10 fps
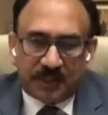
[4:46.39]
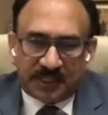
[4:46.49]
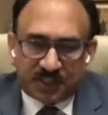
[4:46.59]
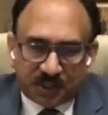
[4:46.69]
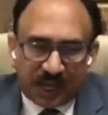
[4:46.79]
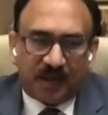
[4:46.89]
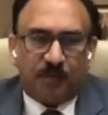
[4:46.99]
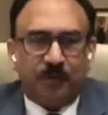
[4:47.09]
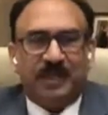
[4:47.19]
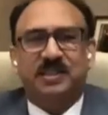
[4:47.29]
the
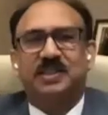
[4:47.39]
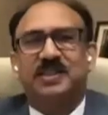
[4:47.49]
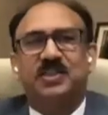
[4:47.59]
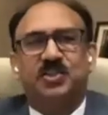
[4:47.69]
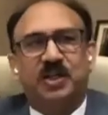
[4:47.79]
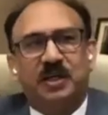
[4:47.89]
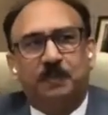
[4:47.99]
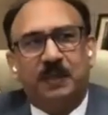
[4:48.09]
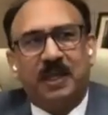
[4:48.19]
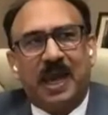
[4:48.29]
share of wages in
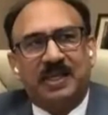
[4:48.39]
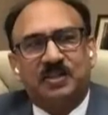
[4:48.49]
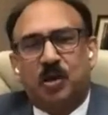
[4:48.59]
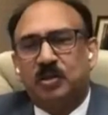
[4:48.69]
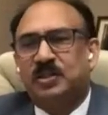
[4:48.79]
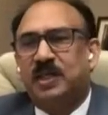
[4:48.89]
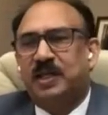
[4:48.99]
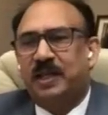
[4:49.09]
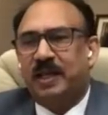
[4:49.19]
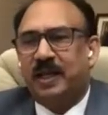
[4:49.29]
GDP has
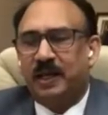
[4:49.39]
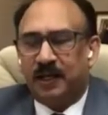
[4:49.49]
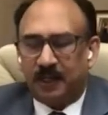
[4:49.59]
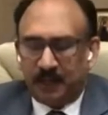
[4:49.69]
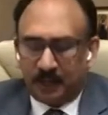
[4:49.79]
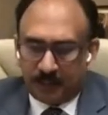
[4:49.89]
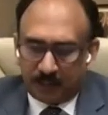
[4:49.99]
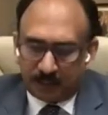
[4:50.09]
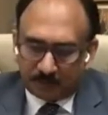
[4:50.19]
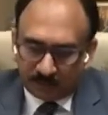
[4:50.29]
constantly
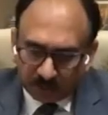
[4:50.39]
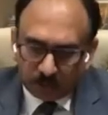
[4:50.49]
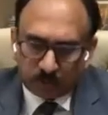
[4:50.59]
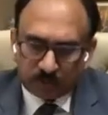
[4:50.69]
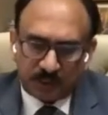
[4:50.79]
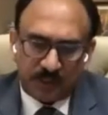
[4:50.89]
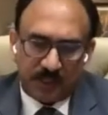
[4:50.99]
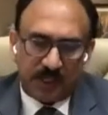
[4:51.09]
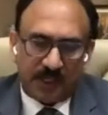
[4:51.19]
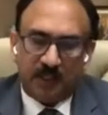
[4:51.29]
reduced
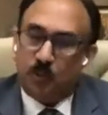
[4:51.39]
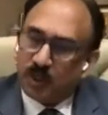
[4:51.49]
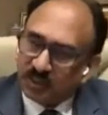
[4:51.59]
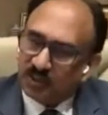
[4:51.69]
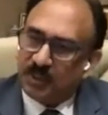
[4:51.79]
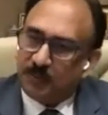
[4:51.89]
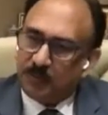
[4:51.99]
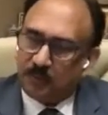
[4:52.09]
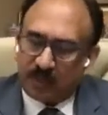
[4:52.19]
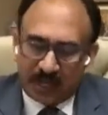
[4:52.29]
in the world
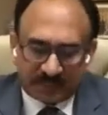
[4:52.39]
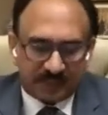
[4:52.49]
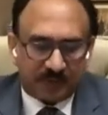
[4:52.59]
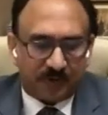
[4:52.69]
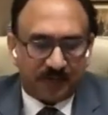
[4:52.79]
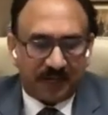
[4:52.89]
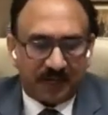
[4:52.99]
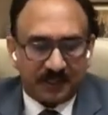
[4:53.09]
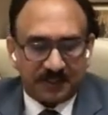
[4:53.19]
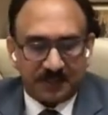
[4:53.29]
GDP over the last several
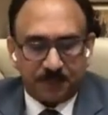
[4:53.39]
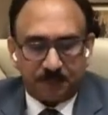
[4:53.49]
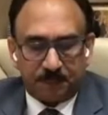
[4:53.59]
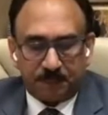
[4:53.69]
decades.